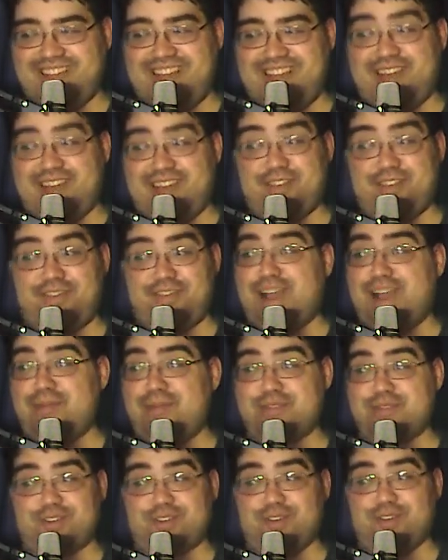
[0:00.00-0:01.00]
housefly,
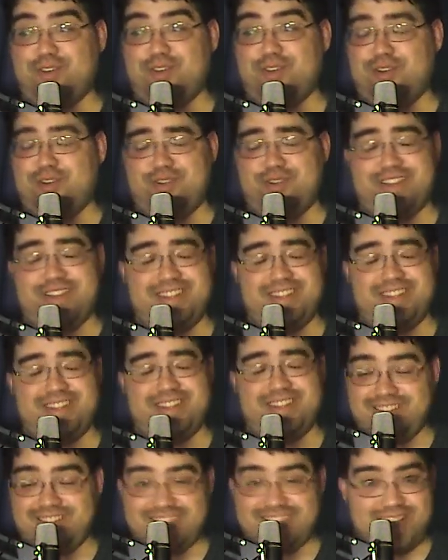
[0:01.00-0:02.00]
I'm screwed.
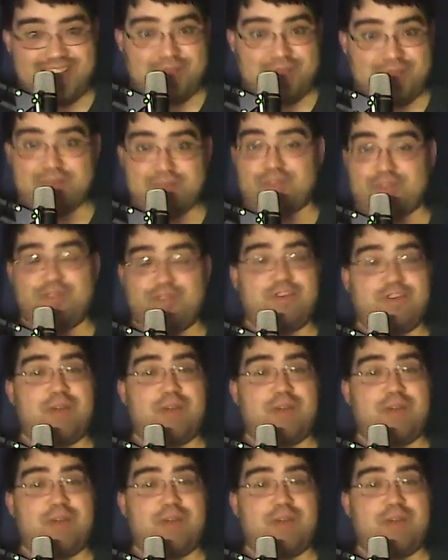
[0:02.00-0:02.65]
I'm screwed five